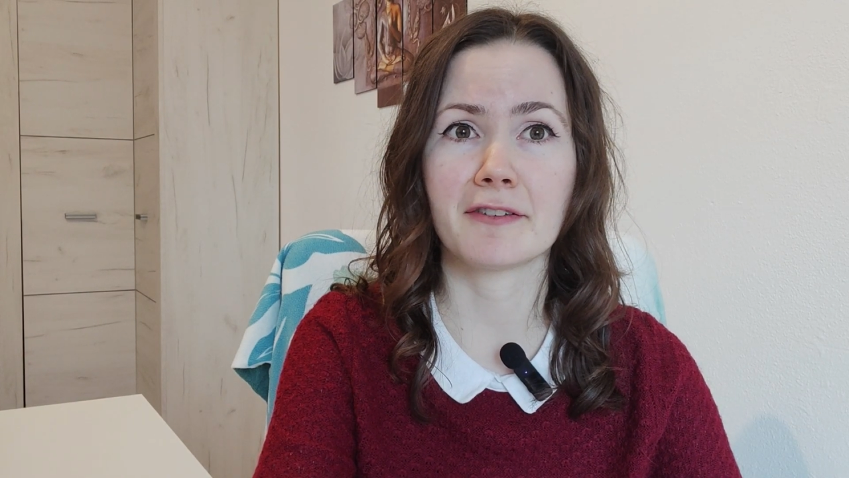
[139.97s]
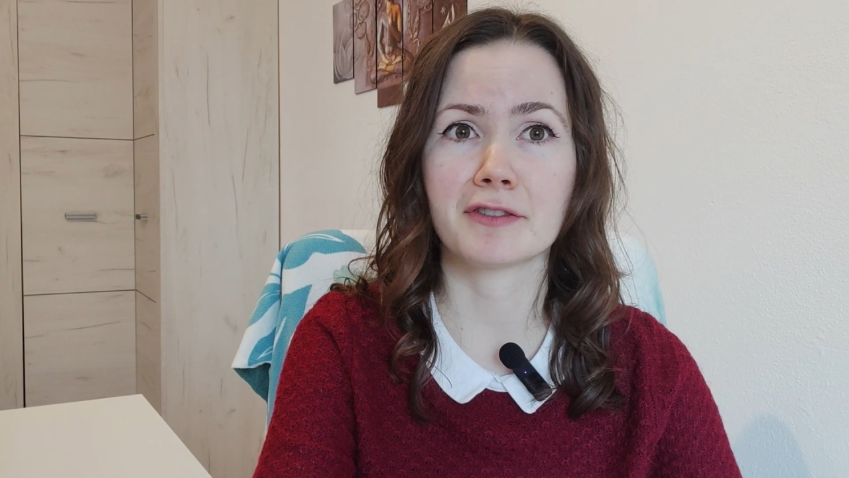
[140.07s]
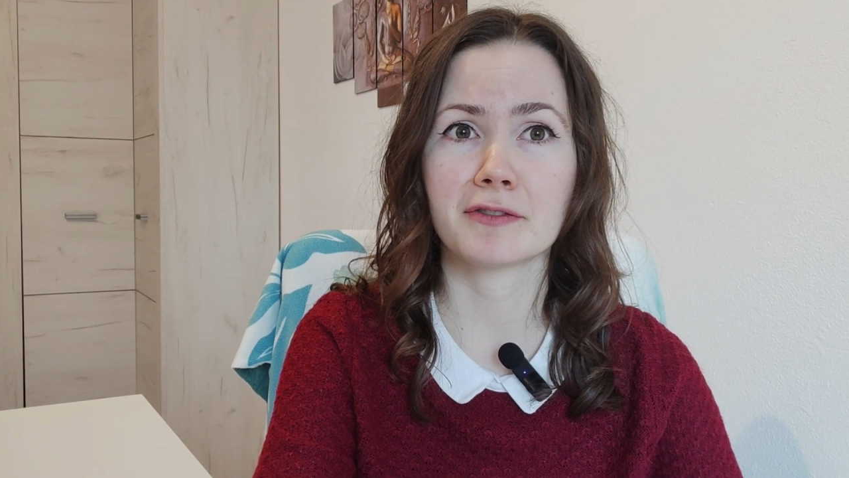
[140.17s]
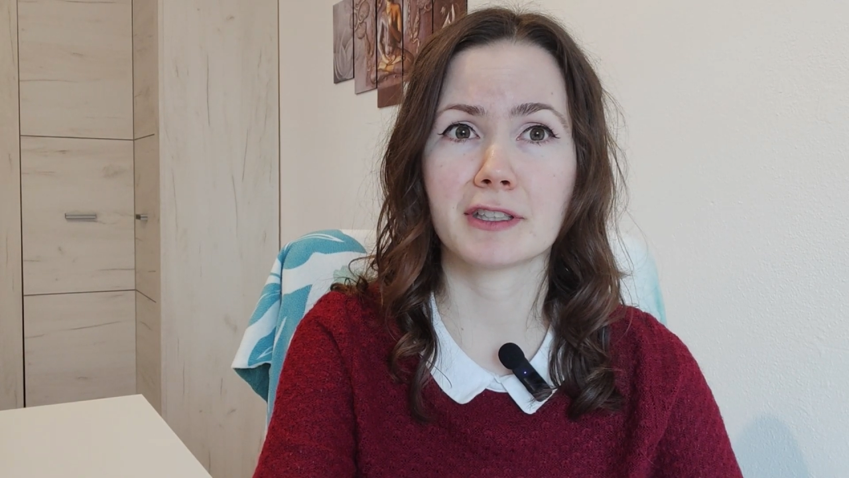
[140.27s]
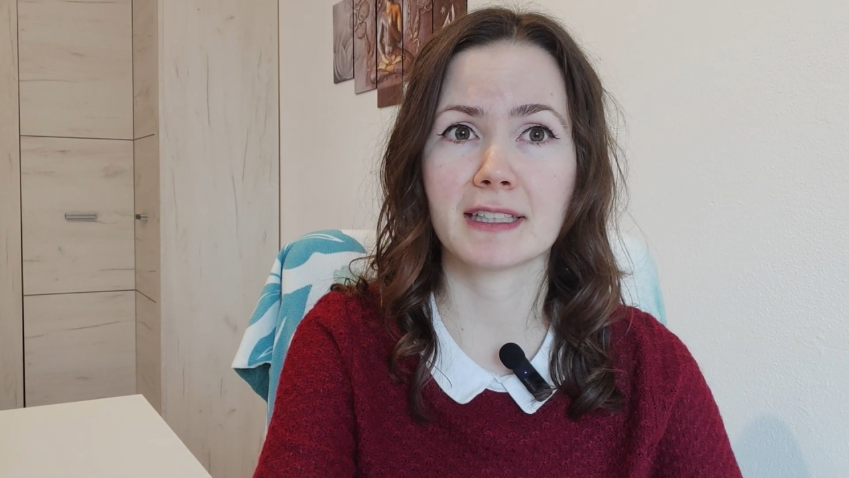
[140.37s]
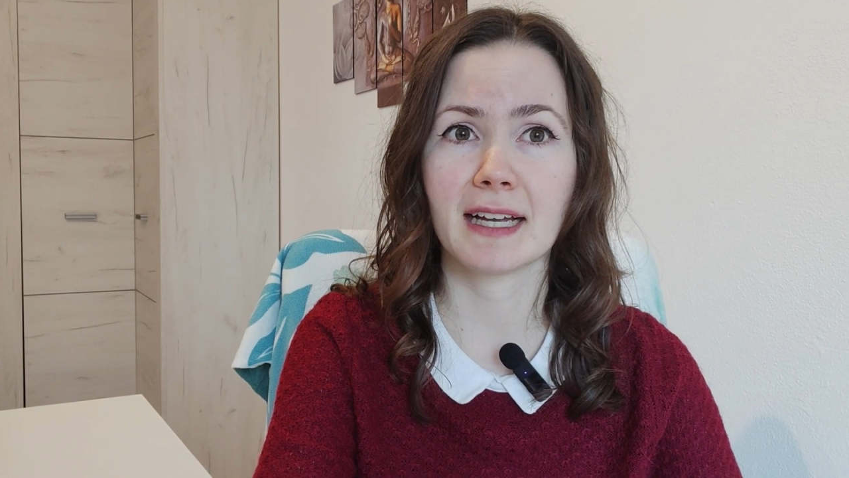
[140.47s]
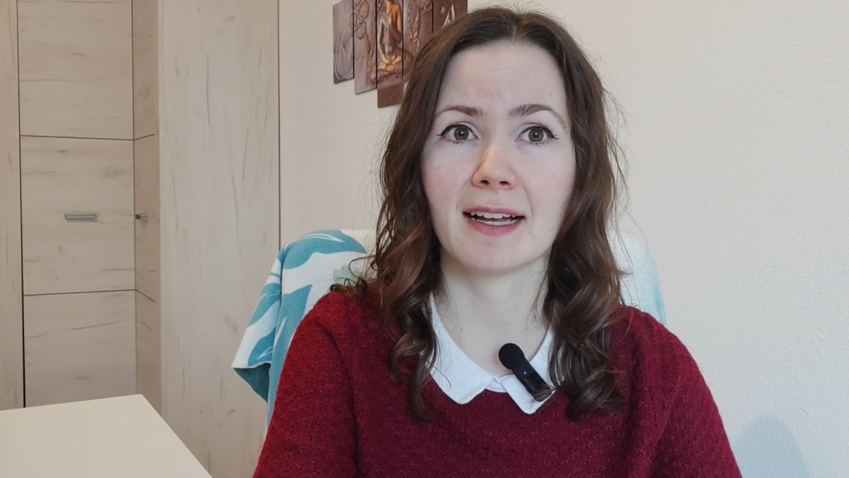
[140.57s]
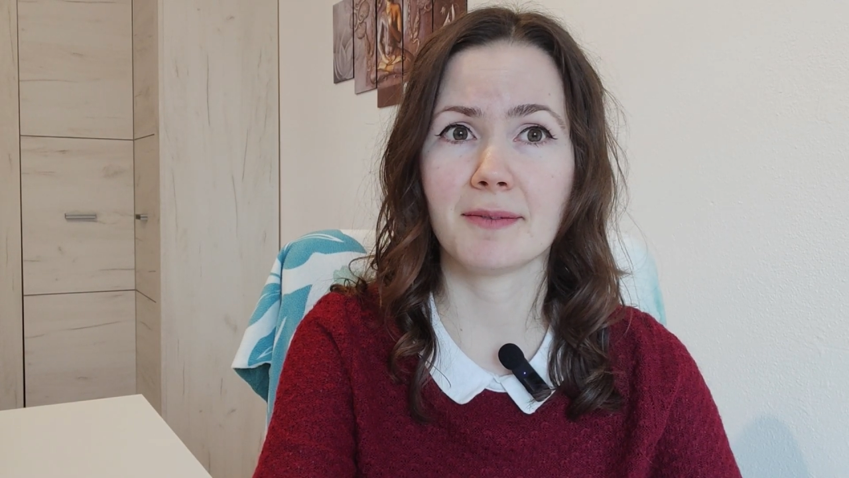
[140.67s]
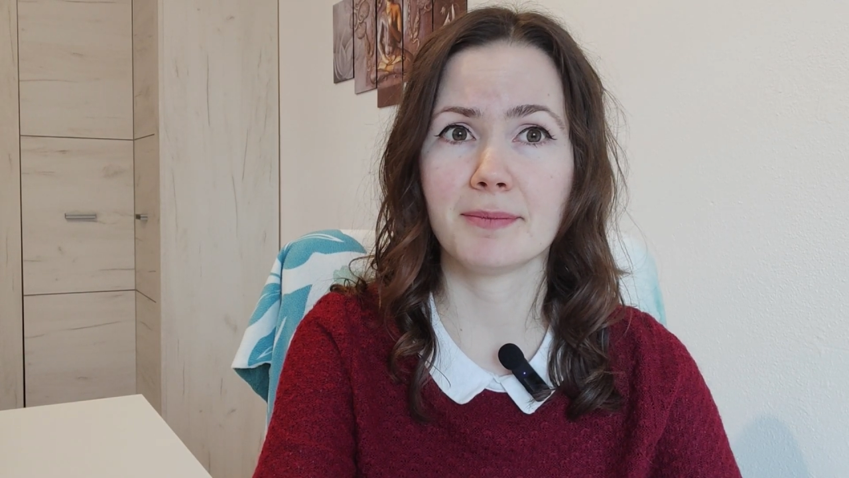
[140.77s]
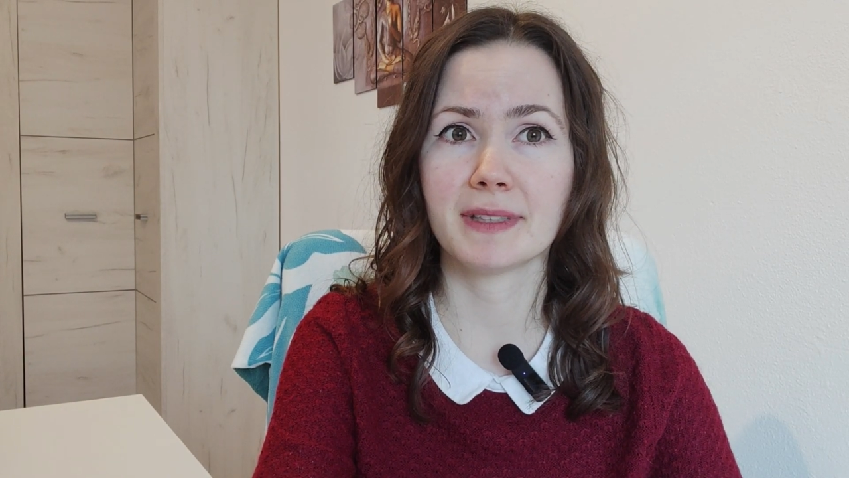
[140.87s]
everyone
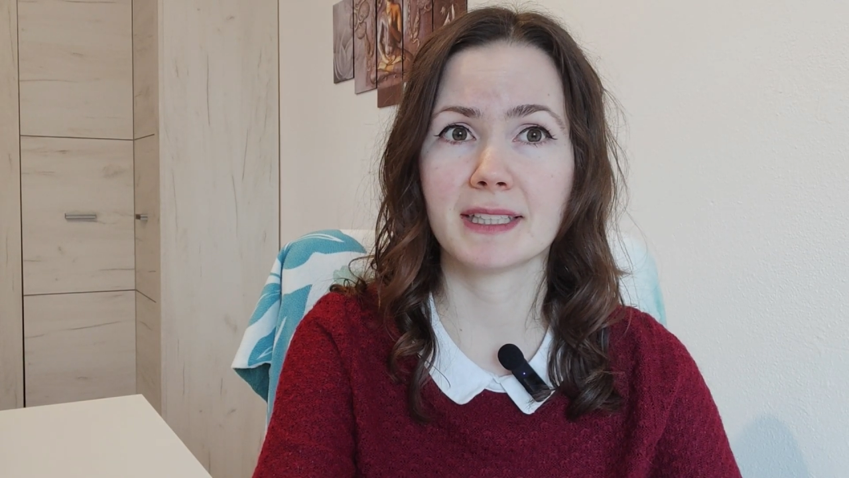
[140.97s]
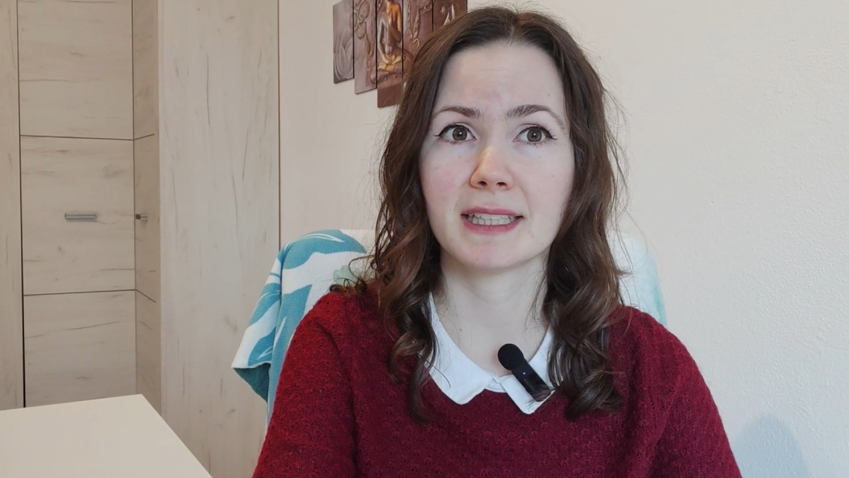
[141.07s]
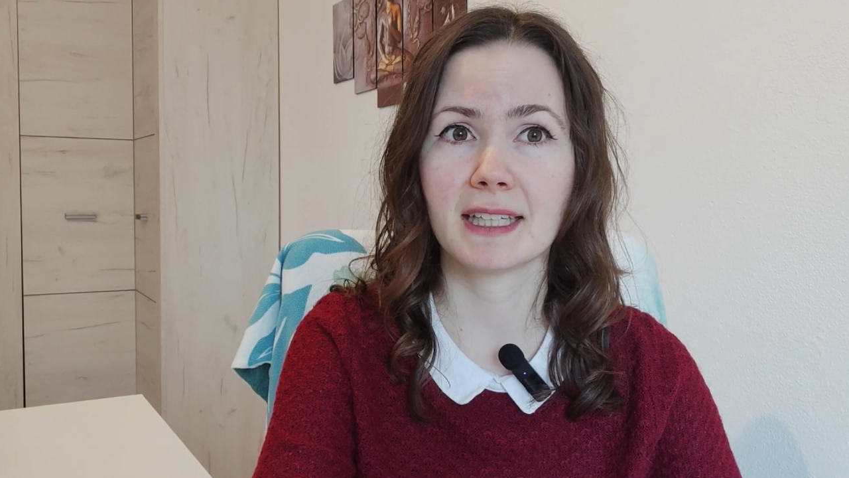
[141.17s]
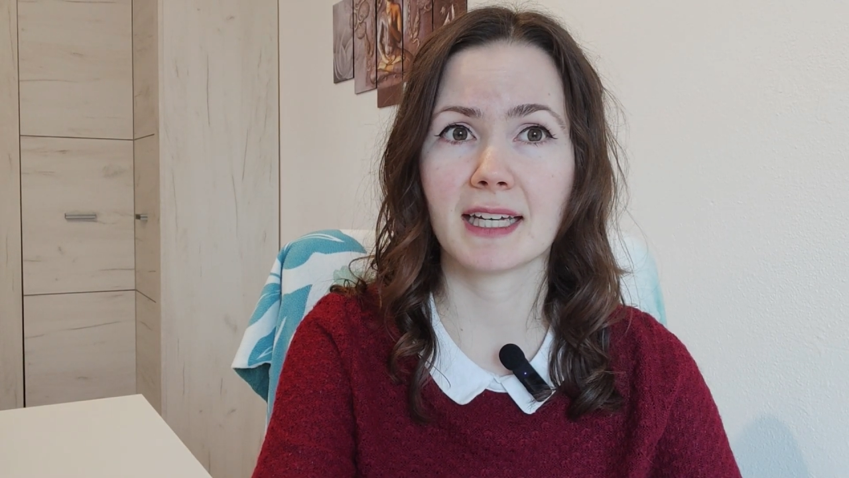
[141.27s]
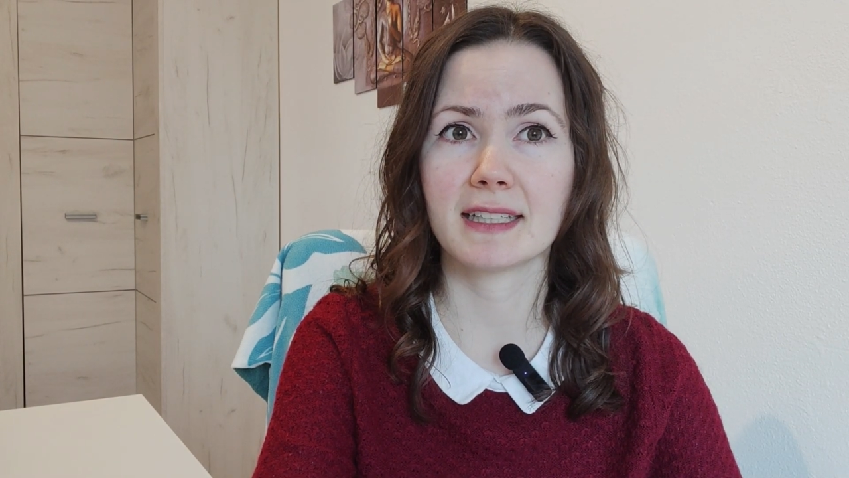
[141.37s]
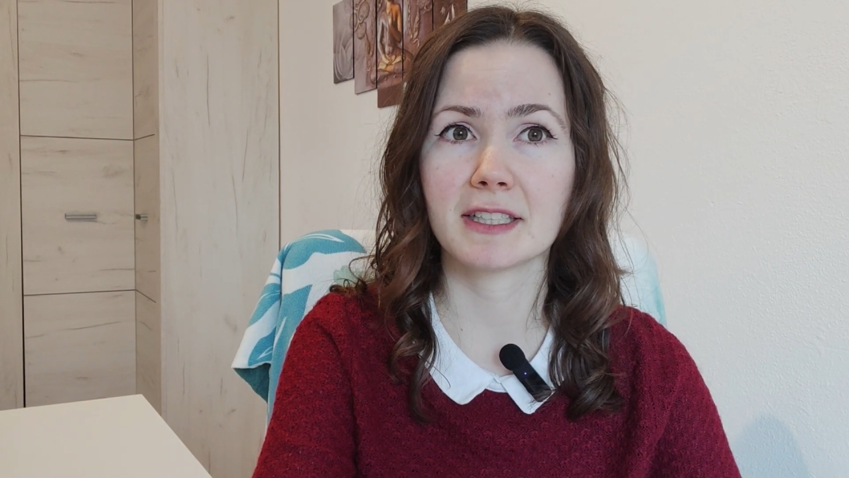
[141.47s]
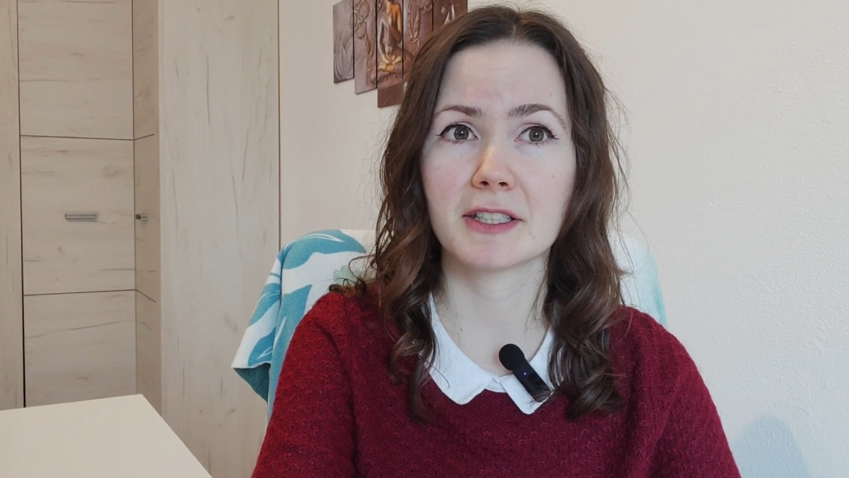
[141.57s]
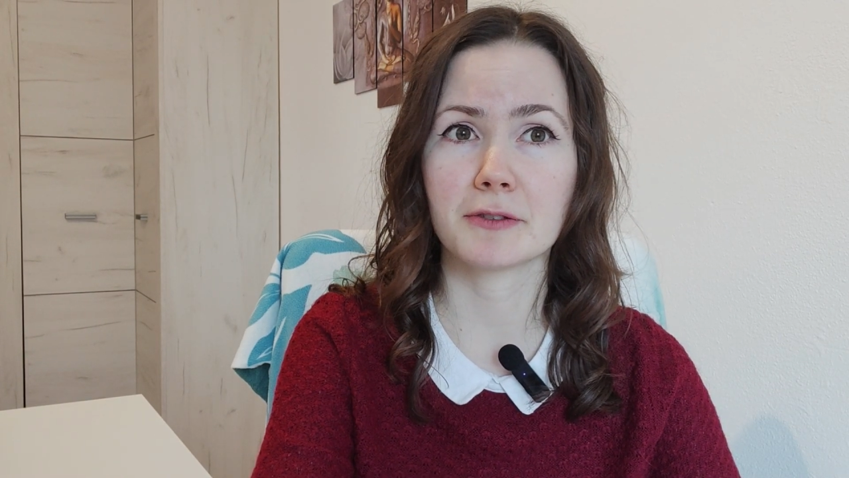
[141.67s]
come in the end.